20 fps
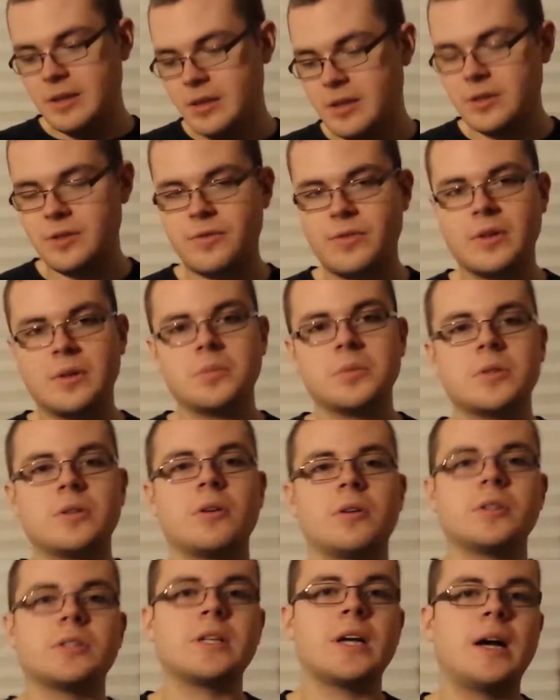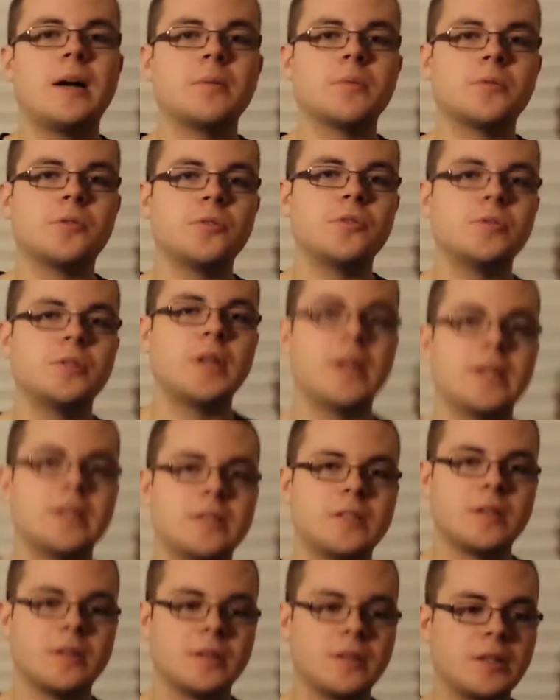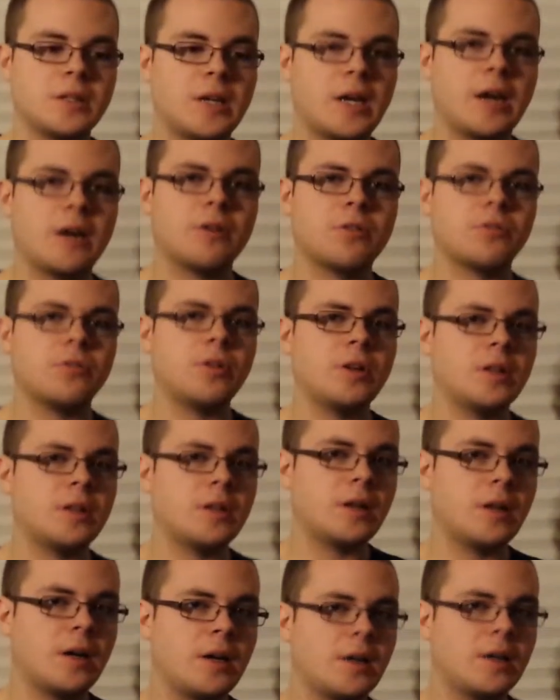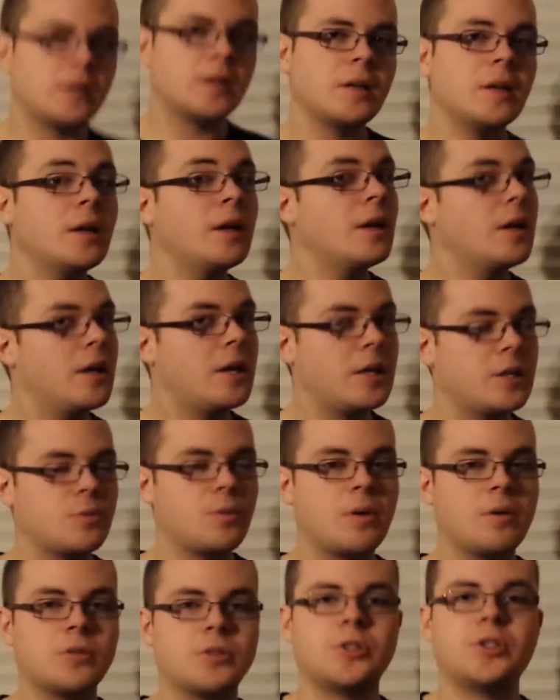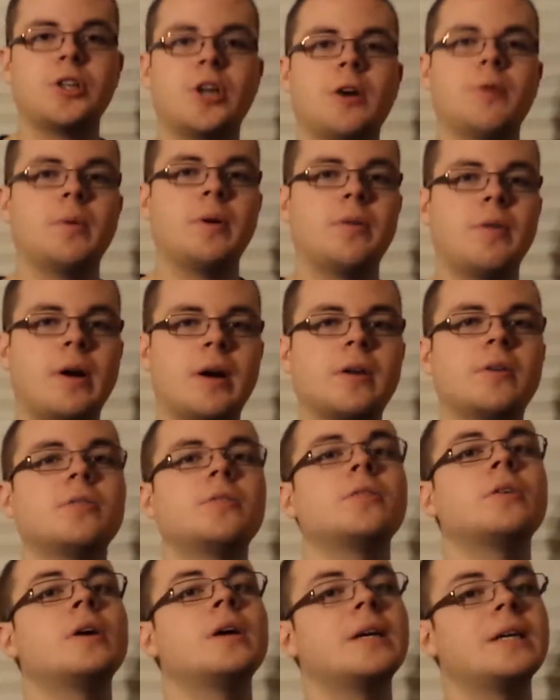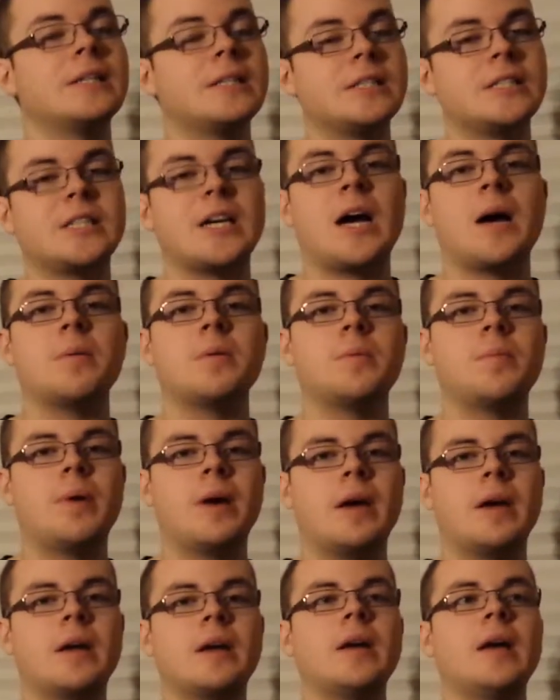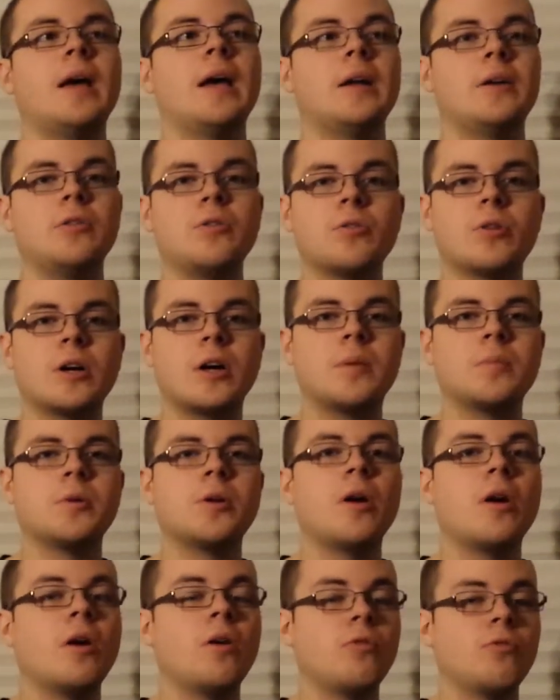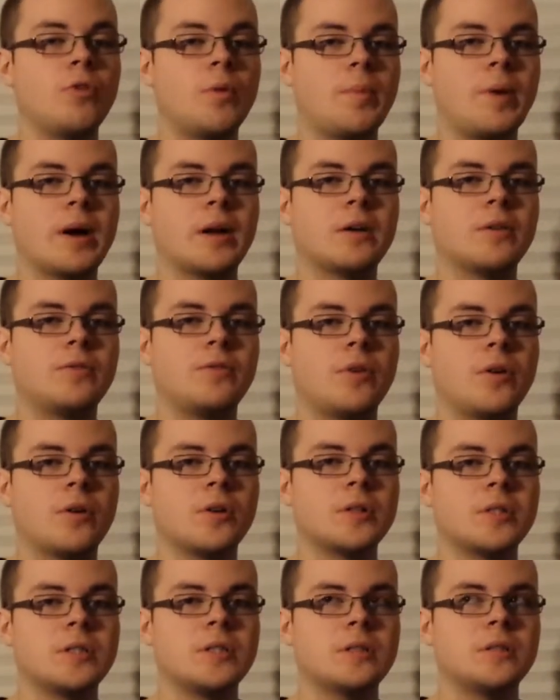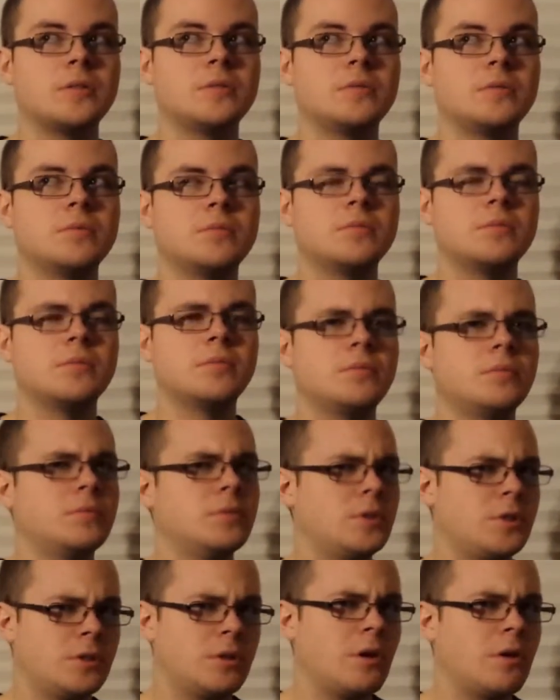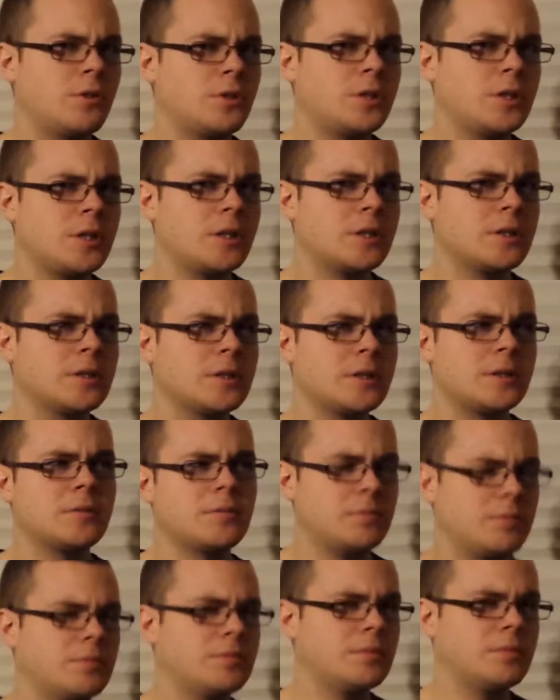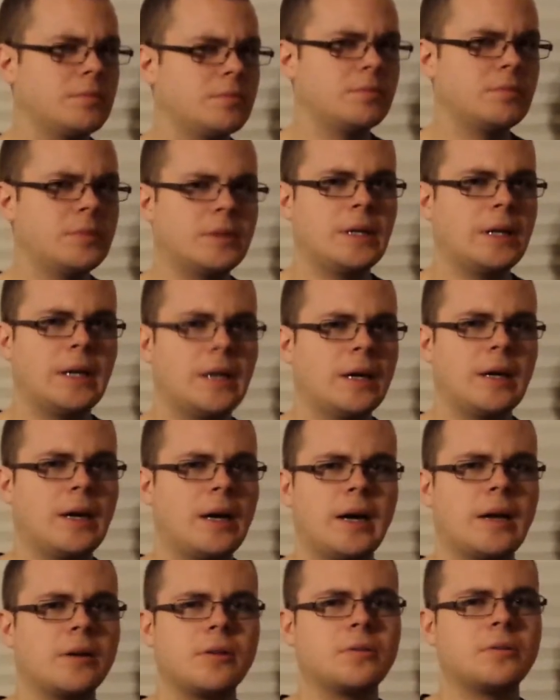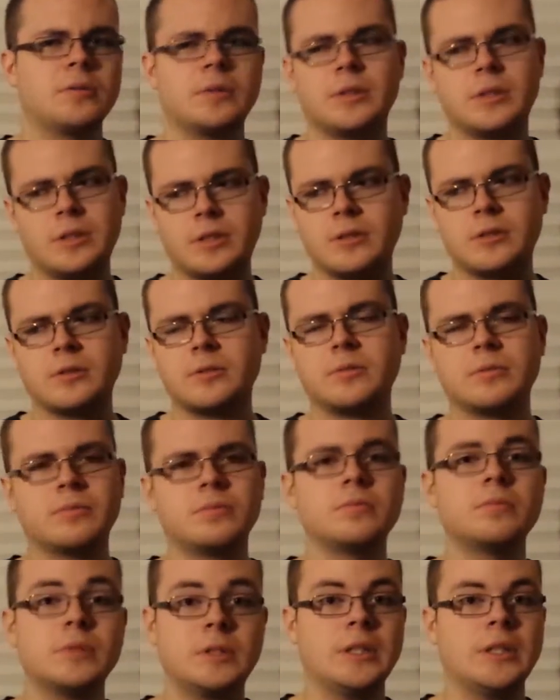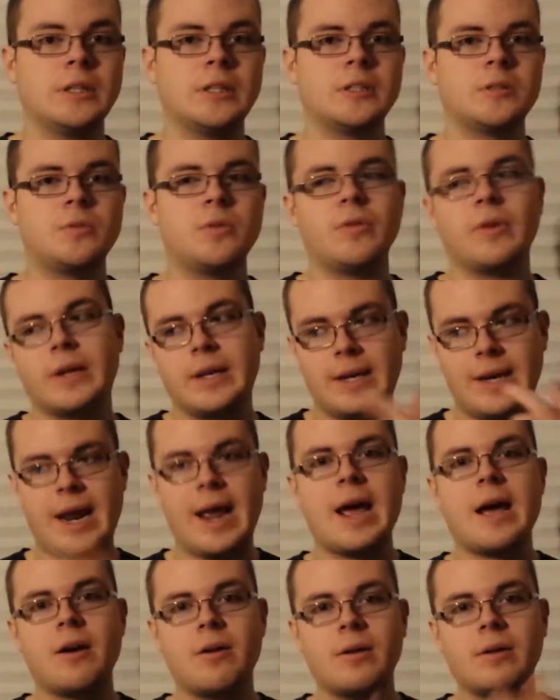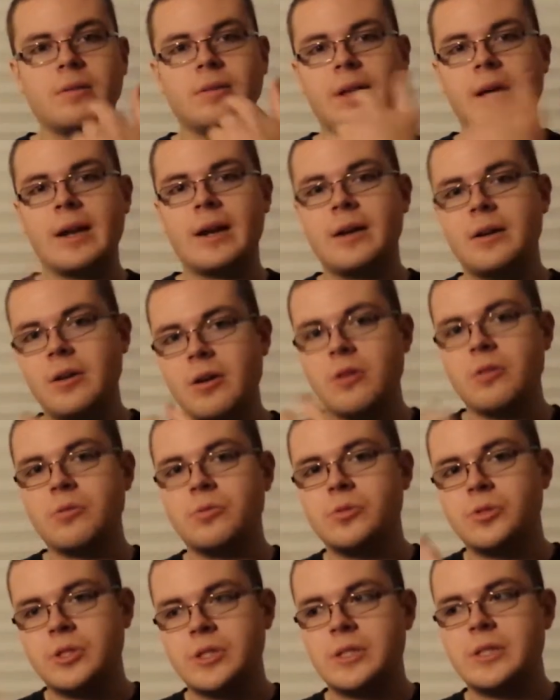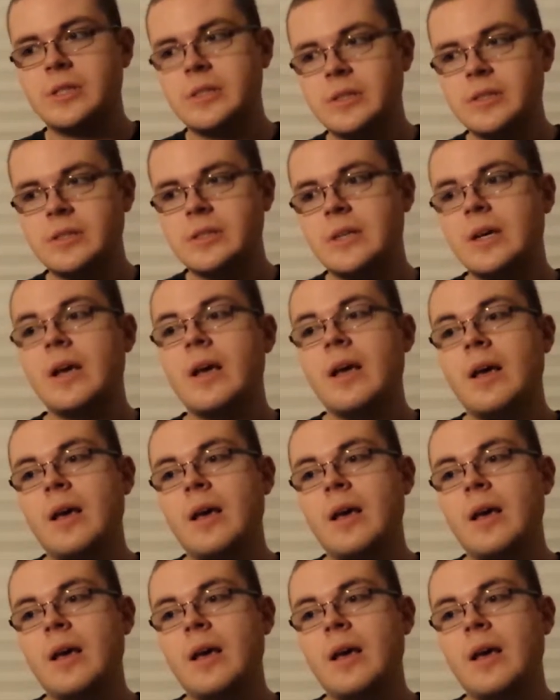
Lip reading: This film stars Tom Cruise as the lead character, Ethan Hunt, as well as Jeremy Renner, Simon Pegg, and newcomer Rebecca Ferguson. Do you know who she is? I don't until seeing this movie. Now that I know who she is,